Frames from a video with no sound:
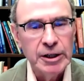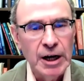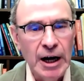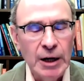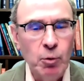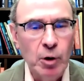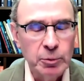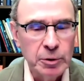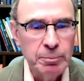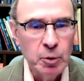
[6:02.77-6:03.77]
that I
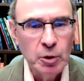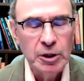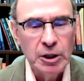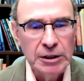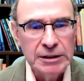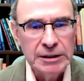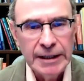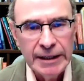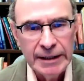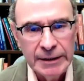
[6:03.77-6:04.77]
want to report on
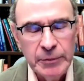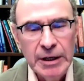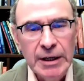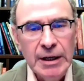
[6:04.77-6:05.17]
today